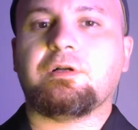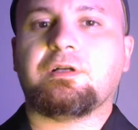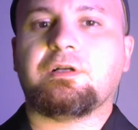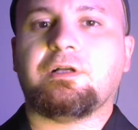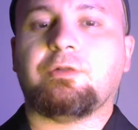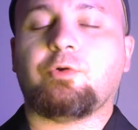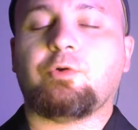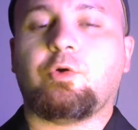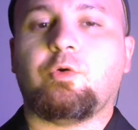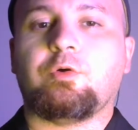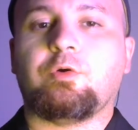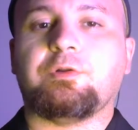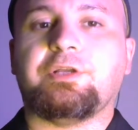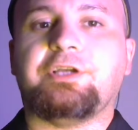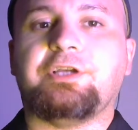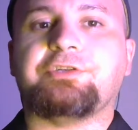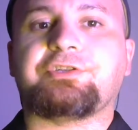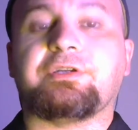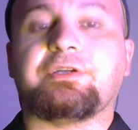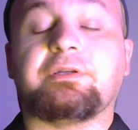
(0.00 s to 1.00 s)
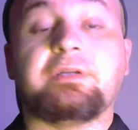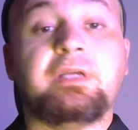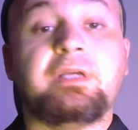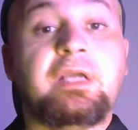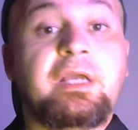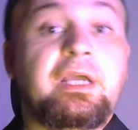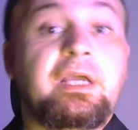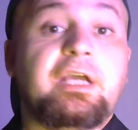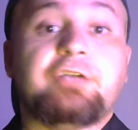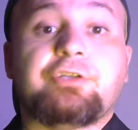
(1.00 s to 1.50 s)
correlation.
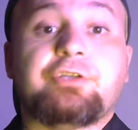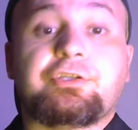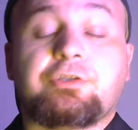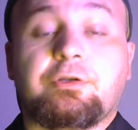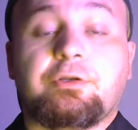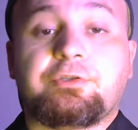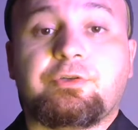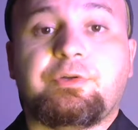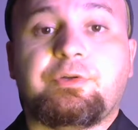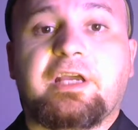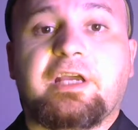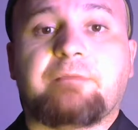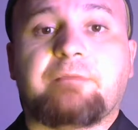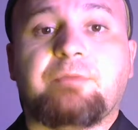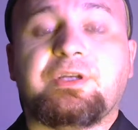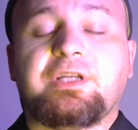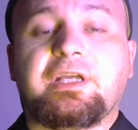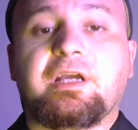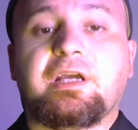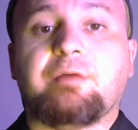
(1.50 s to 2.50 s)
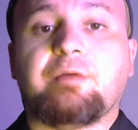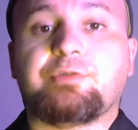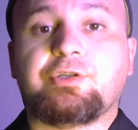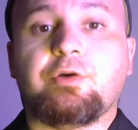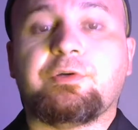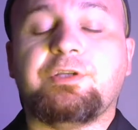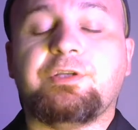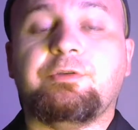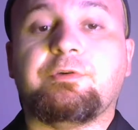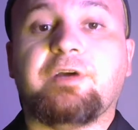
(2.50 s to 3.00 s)
And just on Zodiac Monday, I was
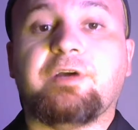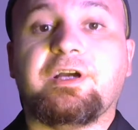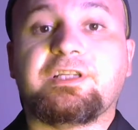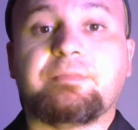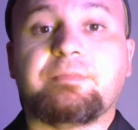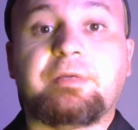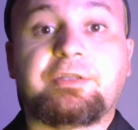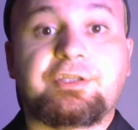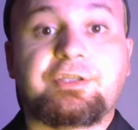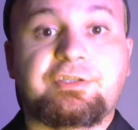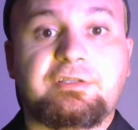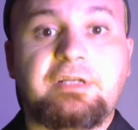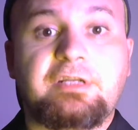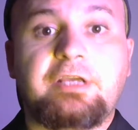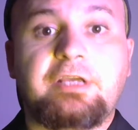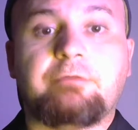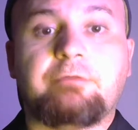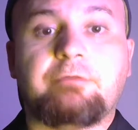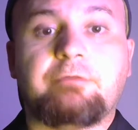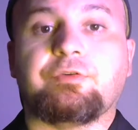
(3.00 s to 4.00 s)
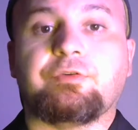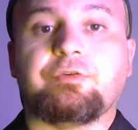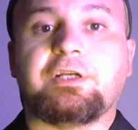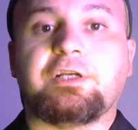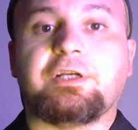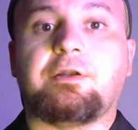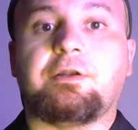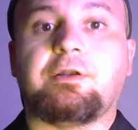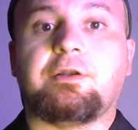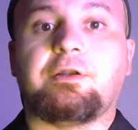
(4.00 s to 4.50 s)
talking to you guys about the Snake River
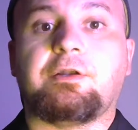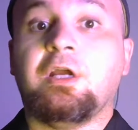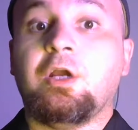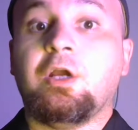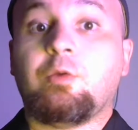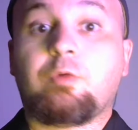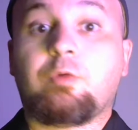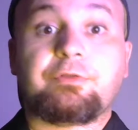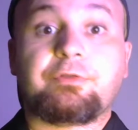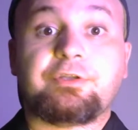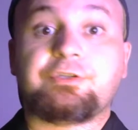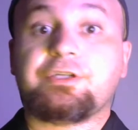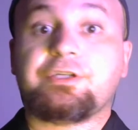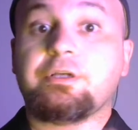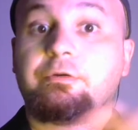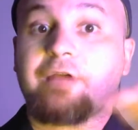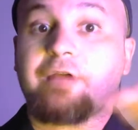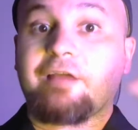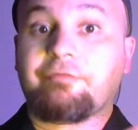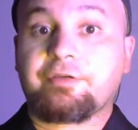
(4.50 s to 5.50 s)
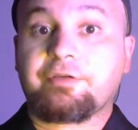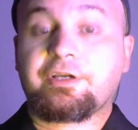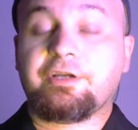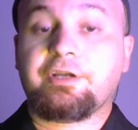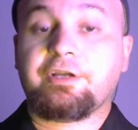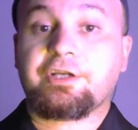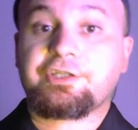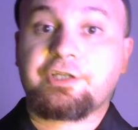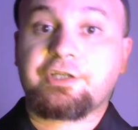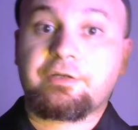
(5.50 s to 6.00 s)
killer, where the geographic
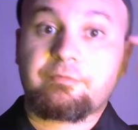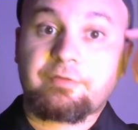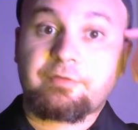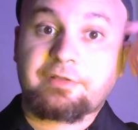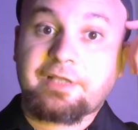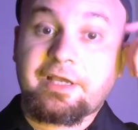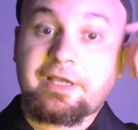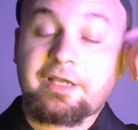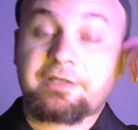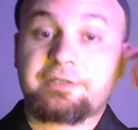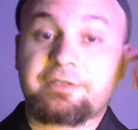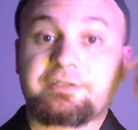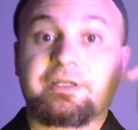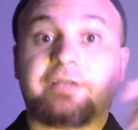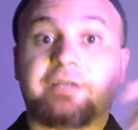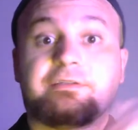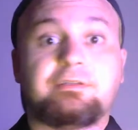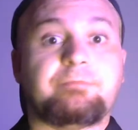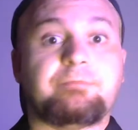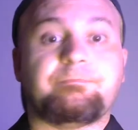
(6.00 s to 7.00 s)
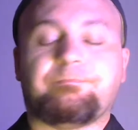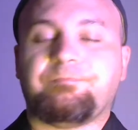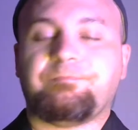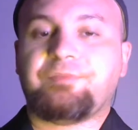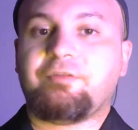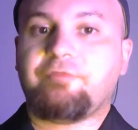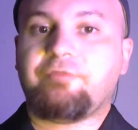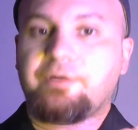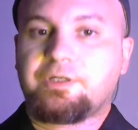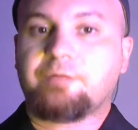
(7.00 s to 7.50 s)
connection with that is that
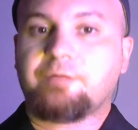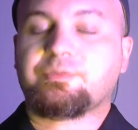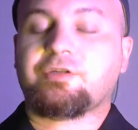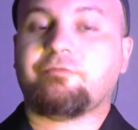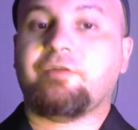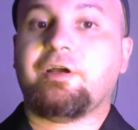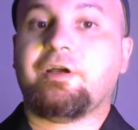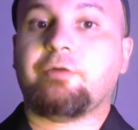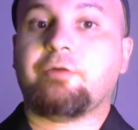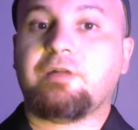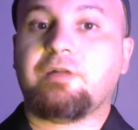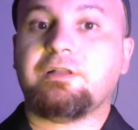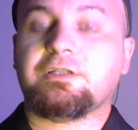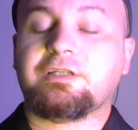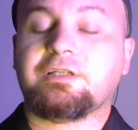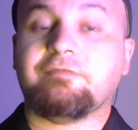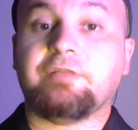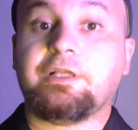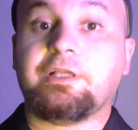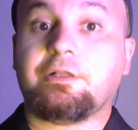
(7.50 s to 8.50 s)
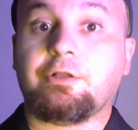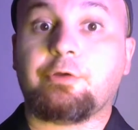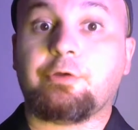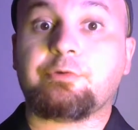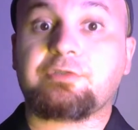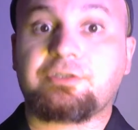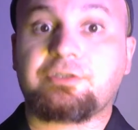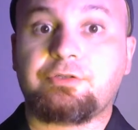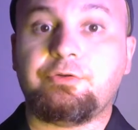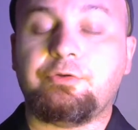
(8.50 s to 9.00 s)
the victims are found relatively
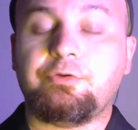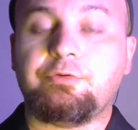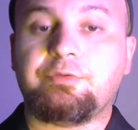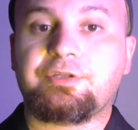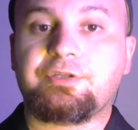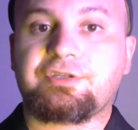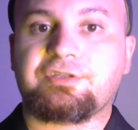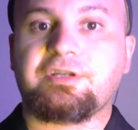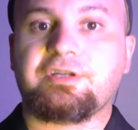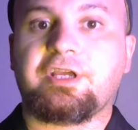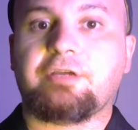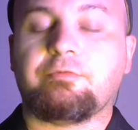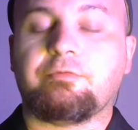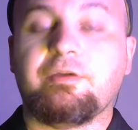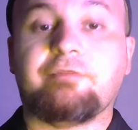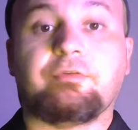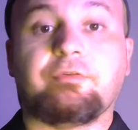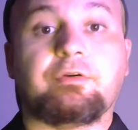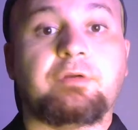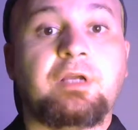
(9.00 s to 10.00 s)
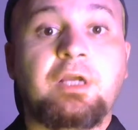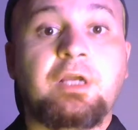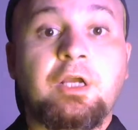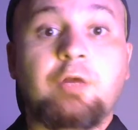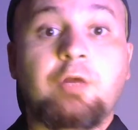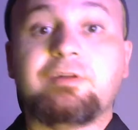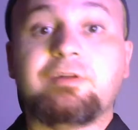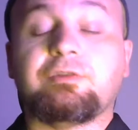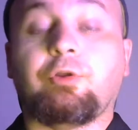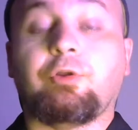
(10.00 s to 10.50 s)
close to the Snake River,
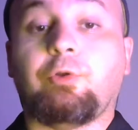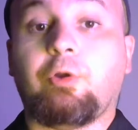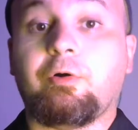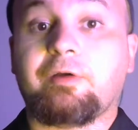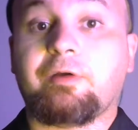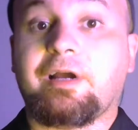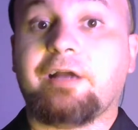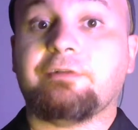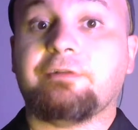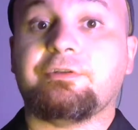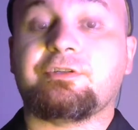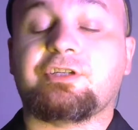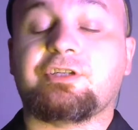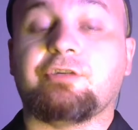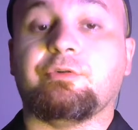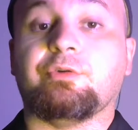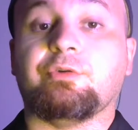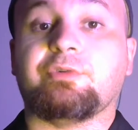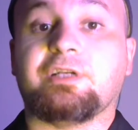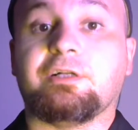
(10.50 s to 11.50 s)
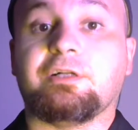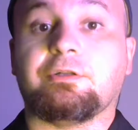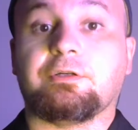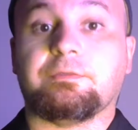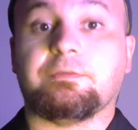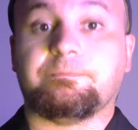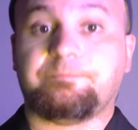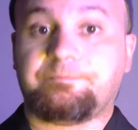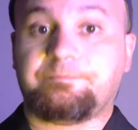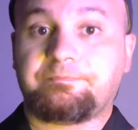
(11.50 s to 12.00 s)
with the Long Island serial
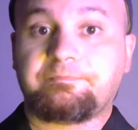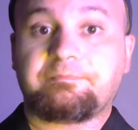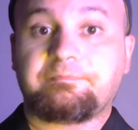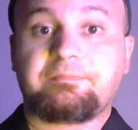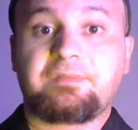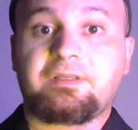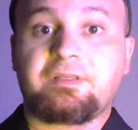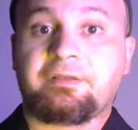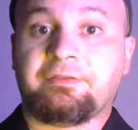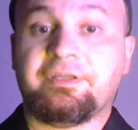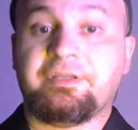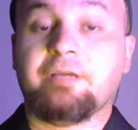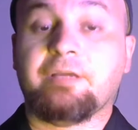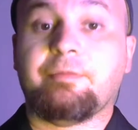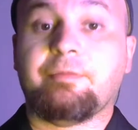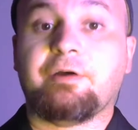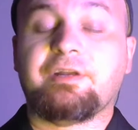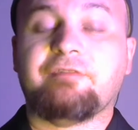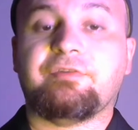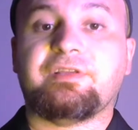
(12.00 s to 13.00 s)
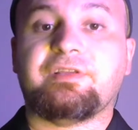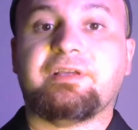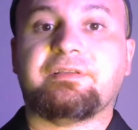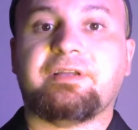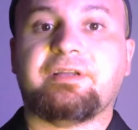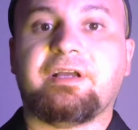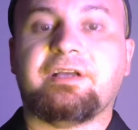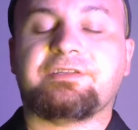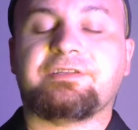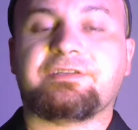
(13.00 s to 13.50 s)
killer. Think about
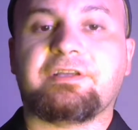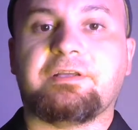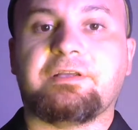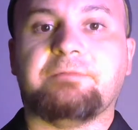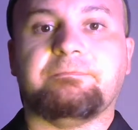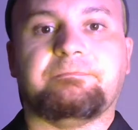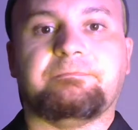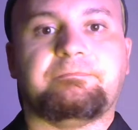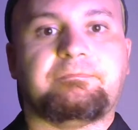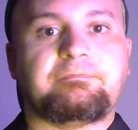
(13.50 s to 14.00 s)
everything that I said.